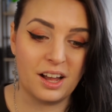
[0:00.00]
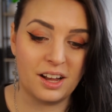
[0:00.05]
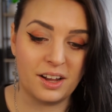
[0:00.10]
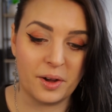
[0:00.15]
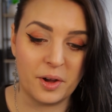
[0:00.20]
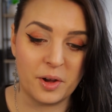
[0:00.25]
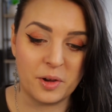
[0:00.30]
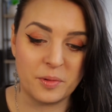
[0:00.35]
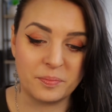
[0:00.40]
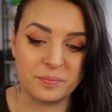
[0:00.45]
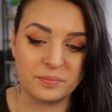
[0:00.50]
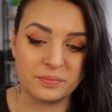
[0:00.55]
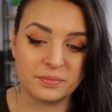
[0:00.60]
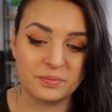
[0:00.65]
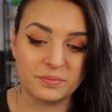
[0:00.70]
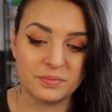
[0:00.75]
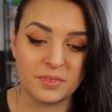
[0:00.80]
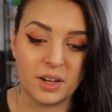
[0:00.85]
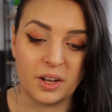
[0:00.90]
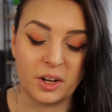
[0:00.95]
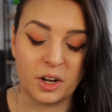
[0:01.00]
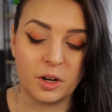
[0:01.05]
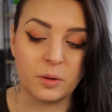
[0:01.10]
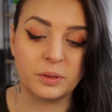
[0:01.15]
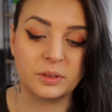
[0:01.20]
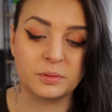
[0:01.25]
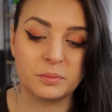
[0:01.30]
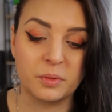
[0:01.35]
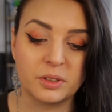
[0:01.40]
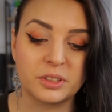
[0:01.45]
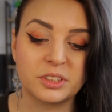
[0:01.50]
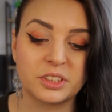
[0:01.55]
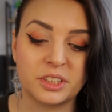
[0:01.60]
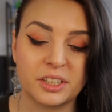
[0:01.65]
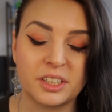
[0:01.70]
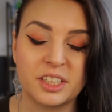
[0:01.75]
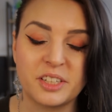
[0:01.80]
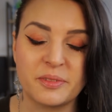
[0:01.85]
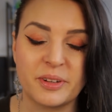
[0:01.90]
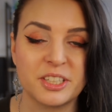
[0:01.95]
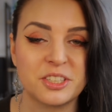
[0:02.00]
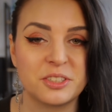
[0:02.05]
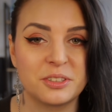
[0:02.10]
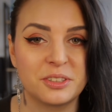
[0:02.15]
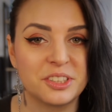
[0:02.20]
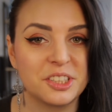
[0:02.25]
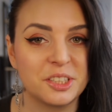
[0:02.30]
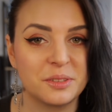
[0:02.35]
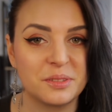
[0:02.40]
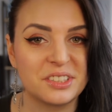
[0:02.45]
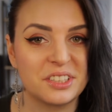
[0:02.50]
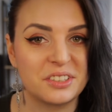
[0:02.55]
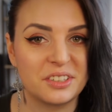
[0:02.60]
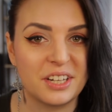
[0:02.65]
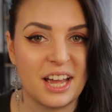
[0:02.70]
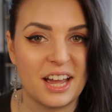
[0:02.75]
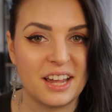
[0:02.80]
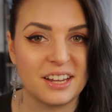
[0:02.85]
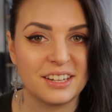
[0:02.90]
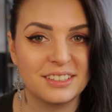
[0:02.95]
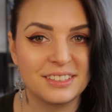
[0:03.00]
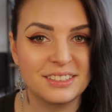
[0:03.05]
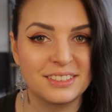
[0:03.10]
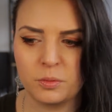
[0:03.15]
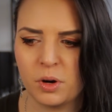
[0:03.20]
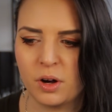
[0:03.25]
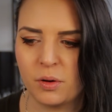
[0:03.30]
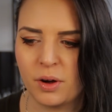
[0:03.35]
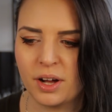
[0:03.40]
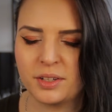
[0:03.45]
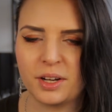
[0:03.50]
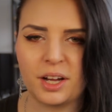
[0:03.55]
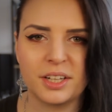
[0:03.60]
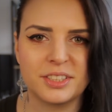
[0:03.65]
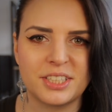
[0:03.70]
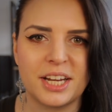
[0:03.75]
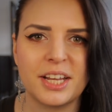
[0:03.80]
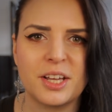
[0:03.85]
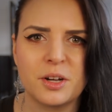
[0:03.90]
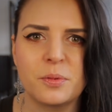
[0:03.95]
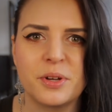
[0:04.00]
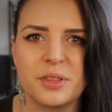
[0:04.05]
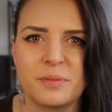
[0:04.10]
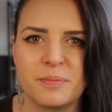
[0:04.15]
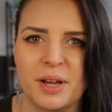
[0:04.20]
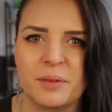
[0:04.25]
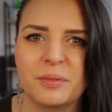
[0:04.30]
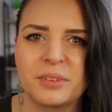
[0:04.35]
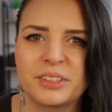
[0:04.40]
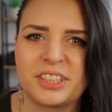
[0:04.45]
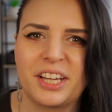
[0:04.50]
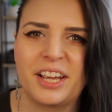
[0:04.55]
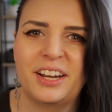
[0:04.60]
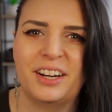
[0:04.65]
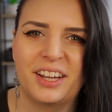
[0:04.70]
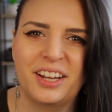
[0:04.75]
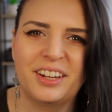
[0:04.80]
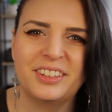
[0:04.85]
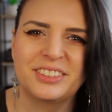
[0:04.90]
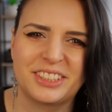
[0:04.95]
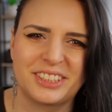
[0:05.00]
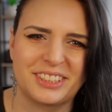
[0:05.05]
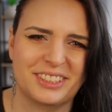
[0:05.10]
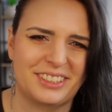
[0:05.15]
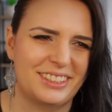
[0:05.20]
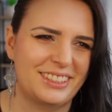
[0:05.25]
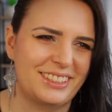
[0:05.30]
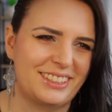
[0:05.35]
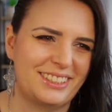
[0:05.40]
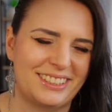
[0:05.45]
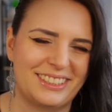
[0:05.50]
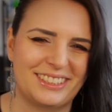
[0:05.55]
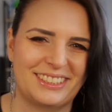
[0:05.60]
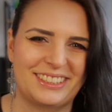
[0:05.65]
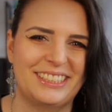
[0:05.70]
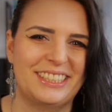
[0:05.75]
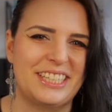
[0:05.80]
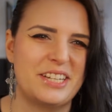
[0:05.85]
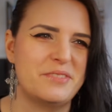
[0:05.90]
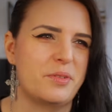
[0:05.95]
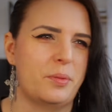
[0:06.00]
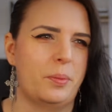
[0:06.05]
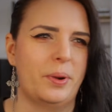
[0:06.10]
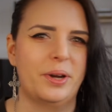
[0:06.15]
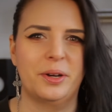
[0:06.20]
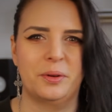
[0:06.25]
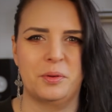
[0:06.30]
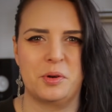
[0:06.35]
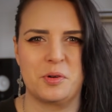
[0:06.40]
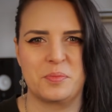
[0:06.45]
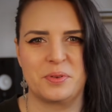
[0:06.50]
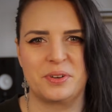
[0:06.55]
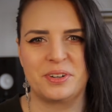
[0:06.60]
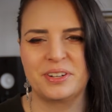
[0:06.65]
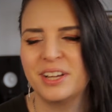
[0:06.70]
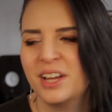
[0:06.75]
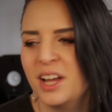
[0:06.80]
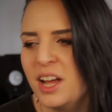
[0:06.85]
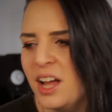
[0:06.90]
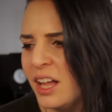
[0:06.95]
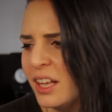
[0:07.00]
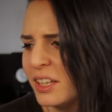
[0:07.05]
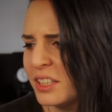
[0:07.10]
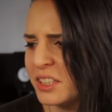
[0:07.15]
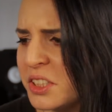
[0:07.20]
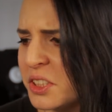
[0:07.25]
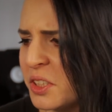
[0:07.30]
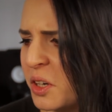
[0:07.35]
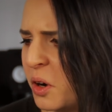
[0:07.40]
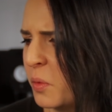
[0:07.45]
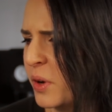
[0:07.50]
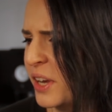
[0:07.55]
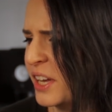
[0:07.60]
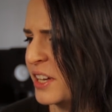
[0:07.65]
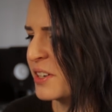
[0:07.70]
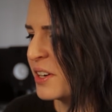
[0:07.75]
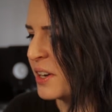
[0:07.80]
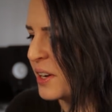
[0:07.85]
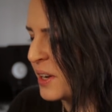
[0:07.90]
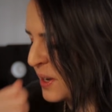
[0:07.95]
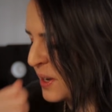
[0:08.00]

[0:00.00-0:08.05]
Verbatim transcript: and I would most certainly make sure she was okay. Like, well, I'd take her with me. I'm not saying like, just leave a window open. This has got weird.